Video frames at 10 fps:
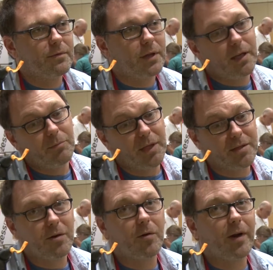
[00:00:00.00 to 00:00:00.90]
And in
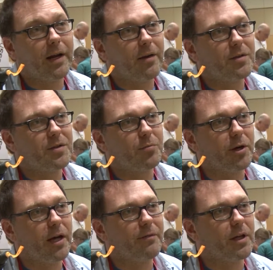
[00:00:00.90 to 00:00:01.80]
Minnesota right now, it's super
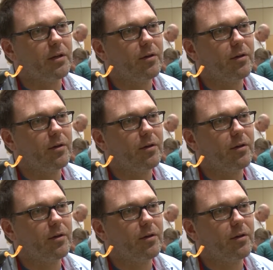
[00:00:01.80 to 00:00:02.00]
heavy.